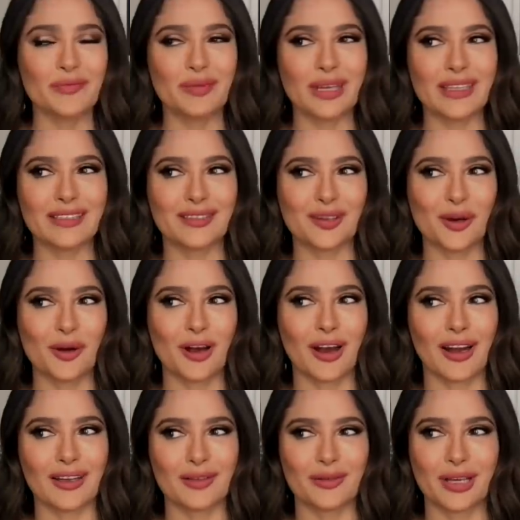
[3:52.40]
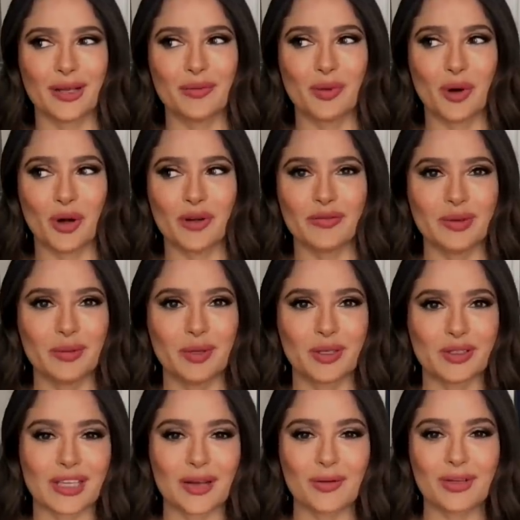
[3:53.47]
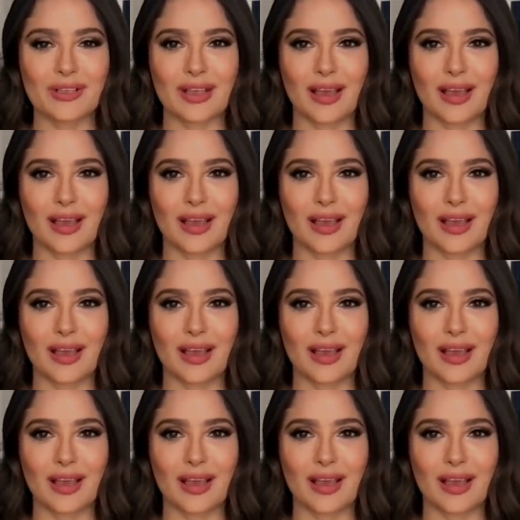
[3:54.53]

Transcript: have been so hard to get more of me because I was